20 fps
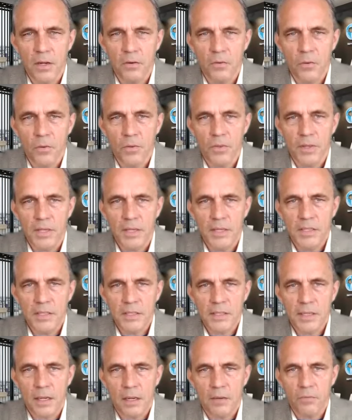
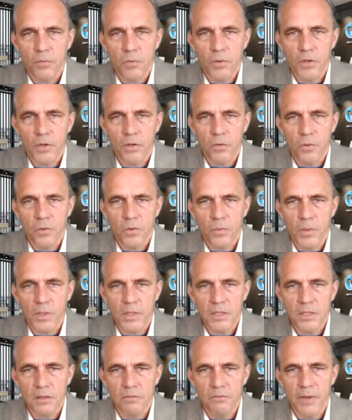northeast California,
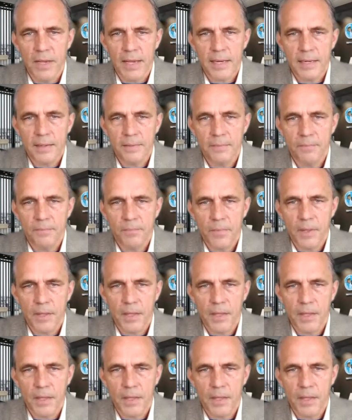northwest Nevada,